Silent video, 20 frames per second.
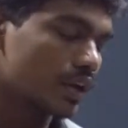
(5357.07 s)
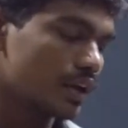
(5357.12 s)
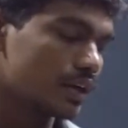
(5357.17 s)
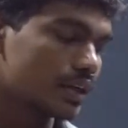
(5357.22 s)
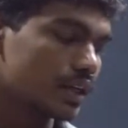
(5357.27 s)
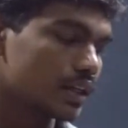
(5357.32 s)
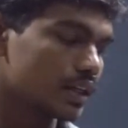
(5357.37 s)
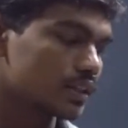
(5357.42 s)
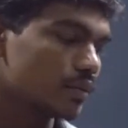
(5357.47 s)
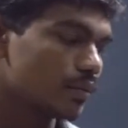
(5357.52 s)

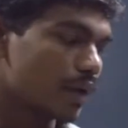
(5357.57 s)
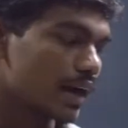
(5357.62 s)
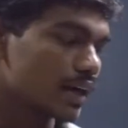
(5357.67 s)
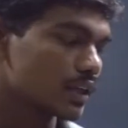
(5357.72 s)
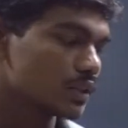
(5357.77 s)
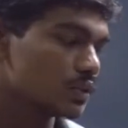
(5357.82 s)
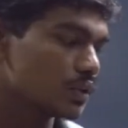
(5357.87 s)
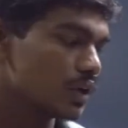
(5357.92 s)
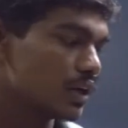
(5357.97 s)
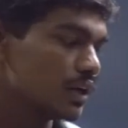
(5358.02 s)
It tells the
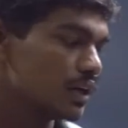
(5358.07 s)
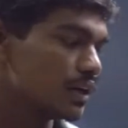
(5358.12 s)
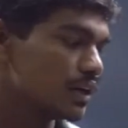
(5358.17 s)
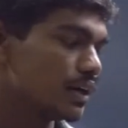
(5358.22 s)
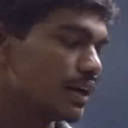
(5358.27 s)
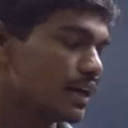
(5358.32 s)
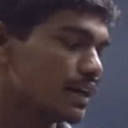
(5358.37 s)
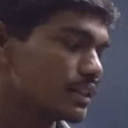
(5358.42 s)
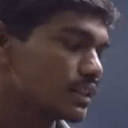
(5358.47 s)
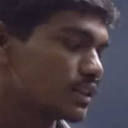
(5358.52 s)
magnitude and
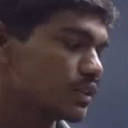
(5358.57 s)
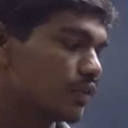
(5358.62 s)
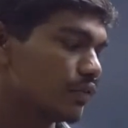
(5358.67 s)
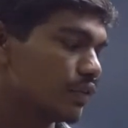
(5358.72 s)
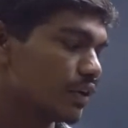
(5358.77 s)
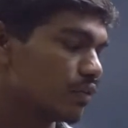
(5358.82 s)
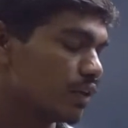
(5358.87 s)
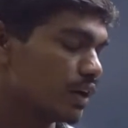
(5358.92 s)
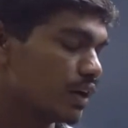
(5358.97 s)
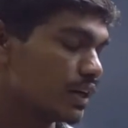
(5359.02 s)
direction
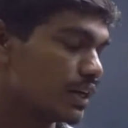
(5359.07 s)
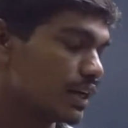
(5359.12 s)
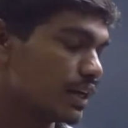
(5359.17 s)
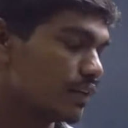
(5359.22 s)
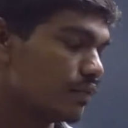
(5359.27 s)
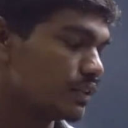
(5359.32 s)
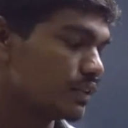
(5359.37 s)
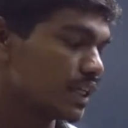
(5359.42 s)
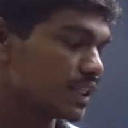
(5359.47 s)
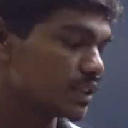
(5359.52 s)
of a quantity,
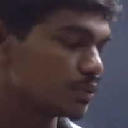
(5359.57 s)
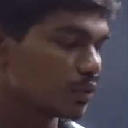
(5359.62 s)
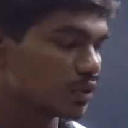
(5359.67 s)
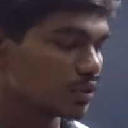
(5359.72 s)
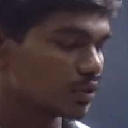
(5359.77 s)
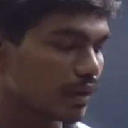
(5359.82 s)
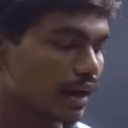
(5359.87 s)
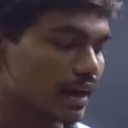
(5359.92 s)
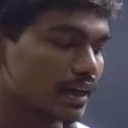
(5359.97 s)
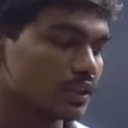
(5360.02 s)
which has
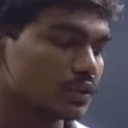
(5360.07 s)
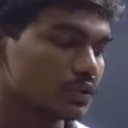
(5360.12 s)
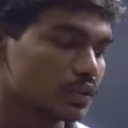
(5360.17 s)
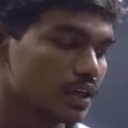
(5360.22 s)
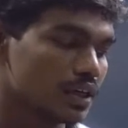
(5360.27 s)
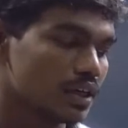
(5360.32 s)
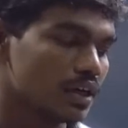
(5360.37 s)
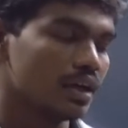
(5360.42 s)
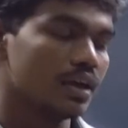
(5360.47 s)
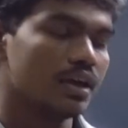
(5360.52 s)
both magnitude
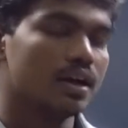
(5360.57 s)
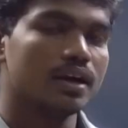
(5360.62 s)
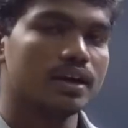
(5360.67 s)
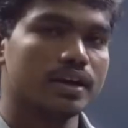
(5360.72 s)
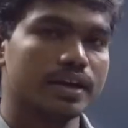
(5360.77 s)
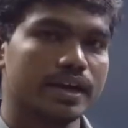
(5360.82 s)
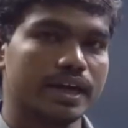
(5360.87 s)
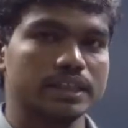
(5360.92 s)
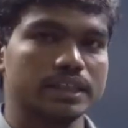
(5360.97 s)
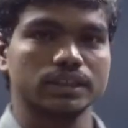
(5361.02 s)
and
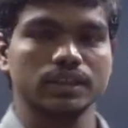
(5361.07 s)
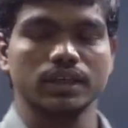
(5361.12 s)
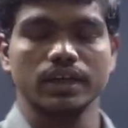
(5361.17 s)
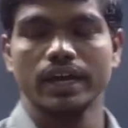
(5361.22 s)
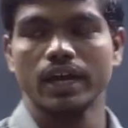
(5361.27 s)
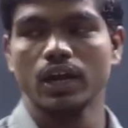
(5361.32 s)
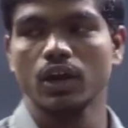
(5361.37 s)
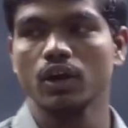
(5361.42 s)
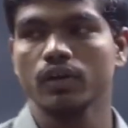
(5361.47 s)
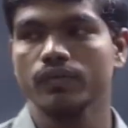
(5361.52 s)
direction.
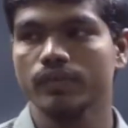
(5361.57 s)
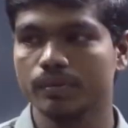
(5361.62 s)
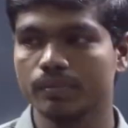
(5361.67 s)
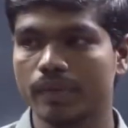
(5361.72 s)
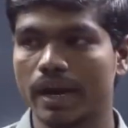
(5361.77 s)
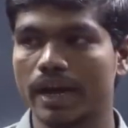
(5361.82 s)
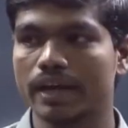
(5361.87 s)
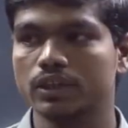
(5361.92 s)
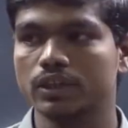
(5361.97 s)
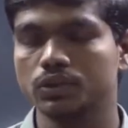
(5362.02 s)
Along with
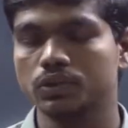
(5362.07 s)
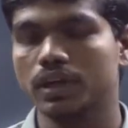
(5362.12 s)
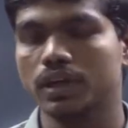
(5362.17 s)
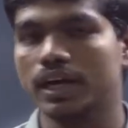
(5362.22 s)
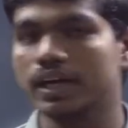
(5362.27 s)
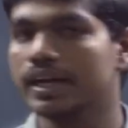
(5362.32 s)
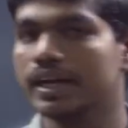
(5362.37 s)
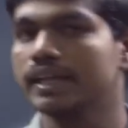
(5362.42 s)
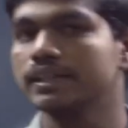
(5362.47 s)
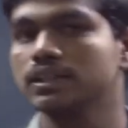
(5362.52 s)
magnitude
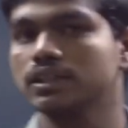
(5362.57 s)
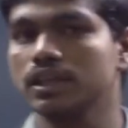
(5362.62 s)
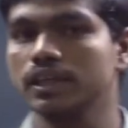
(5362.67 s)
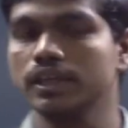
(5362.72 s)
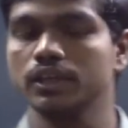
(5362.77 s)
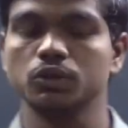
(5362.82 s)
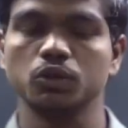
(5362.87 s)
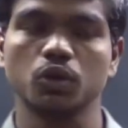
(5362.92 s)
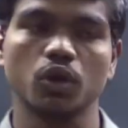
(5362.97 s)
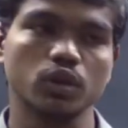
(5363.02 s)
and
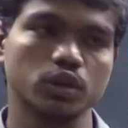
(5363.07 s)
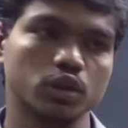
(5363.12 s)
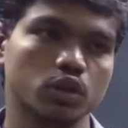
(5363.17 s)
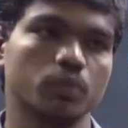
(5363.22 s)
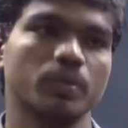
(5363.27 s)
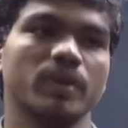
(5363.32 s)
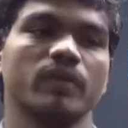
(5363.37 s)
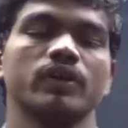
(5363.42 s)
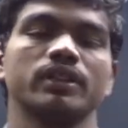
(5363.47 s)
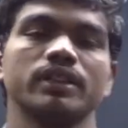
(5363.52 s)
direction, it should
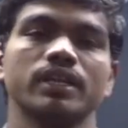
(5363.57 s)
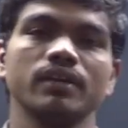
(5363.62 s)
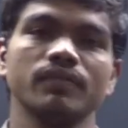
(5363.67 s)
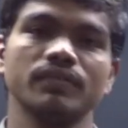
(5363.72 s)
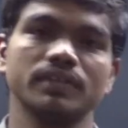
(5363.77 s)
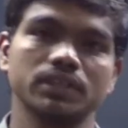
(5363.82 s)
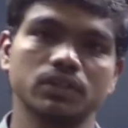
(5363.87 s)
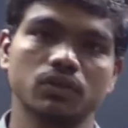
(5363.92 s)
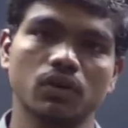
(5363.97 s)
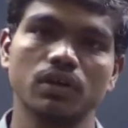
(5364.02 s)
also obey one thing,
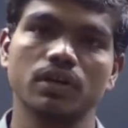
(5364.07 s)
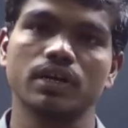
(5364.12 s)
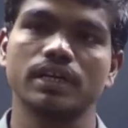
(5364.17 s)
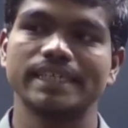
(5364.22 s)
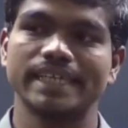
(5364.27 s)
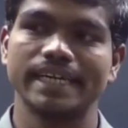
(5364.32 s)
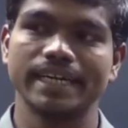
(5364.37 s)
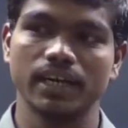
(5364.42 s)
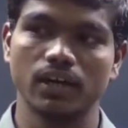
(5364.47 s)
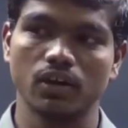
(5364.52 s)
which is called
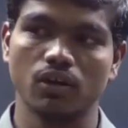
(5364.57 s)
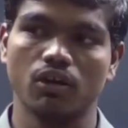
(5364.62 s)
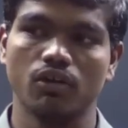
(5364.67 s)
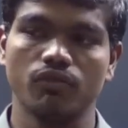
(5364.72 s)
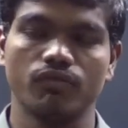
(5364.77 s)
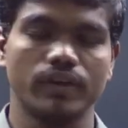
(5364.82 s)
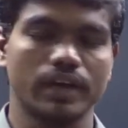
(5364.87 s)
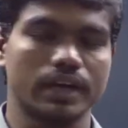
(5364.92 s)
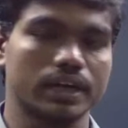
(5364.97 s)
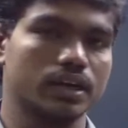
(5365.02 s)
triangle
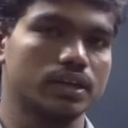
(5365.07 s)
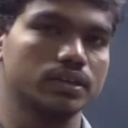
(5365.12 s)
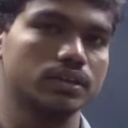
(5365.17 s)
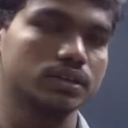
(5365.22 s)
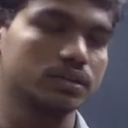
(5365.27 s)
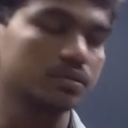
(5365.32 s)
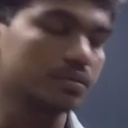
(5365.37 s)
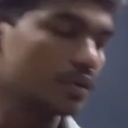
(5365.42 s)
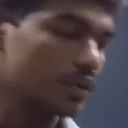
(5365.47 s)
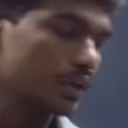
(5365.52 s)
law of
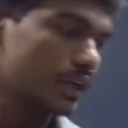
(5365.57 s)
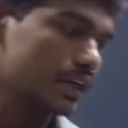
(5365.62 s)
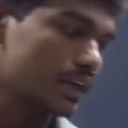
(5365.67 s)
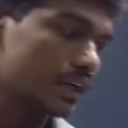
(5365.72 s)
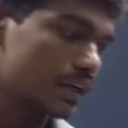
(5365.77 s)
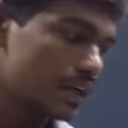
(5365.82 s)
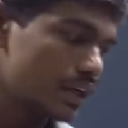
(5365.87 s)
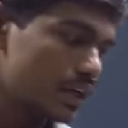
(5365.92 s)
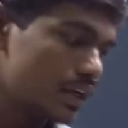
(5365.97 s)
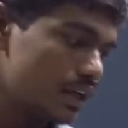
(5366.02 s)
vectors. Okay.
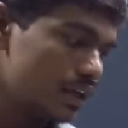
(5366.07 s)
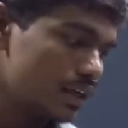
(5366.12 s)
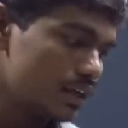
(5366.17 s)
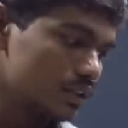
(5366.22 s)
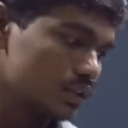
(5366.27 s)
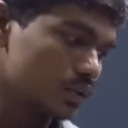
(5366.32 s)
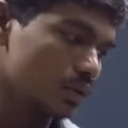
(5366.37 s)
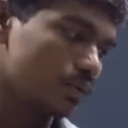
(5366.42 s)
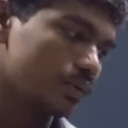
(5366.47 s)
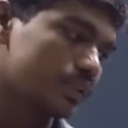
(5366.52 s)

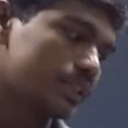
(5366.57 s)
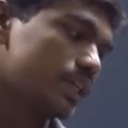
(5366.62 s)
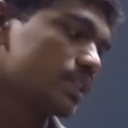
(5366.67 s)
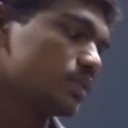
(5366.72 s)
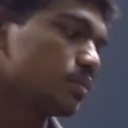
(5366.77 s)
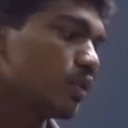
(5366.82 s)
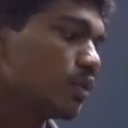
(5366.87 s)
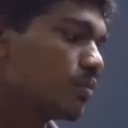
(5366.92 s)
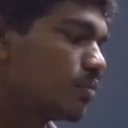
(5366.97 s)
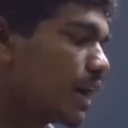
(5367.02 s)
So which
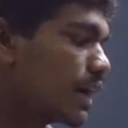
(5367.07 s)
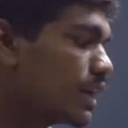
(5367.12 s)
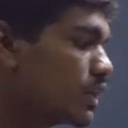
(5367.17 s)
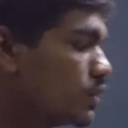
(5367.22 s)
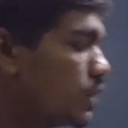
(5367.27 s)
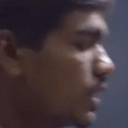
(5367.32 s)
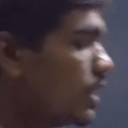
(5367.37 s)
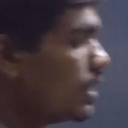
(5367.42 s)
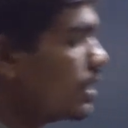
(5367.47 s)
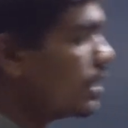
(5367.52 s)
has both
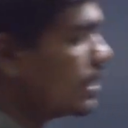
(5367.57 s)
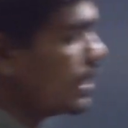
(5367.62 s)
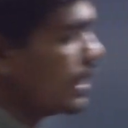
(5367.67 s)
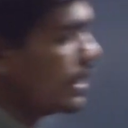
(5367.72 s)
magnitude and